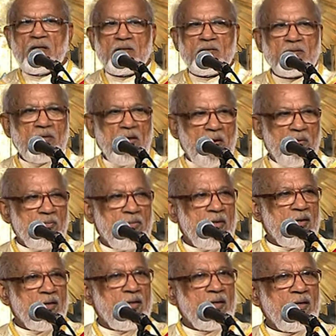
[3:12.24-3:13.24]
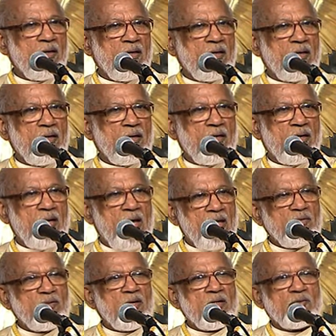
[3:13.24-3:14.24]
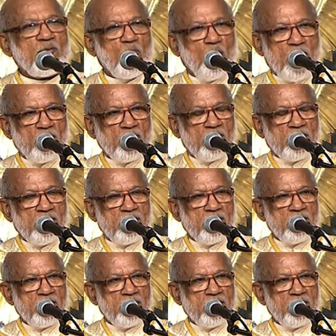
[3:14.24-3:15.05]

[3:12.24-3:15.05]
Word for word: some uh, dangerous ones.